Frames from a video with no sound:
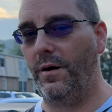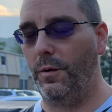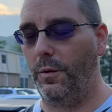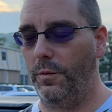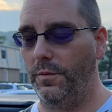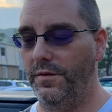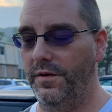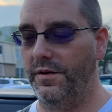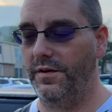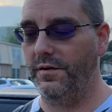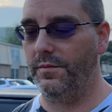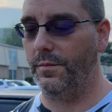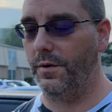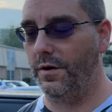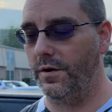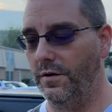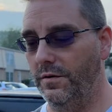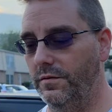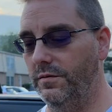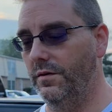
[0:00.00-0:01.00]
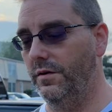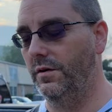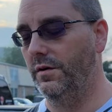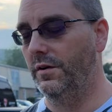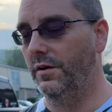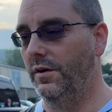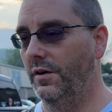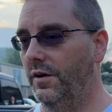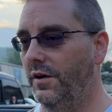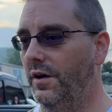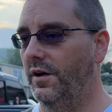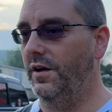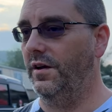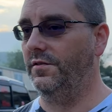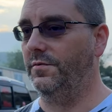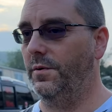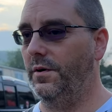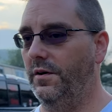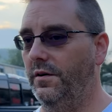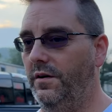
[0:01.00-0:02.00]
whole thing tomorrow
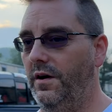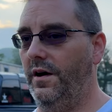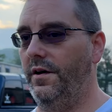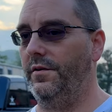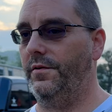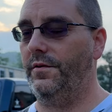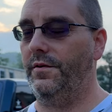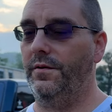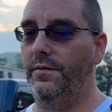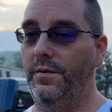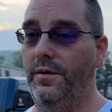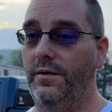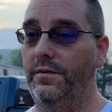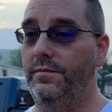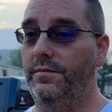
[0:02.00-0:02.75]
as well. I don't know.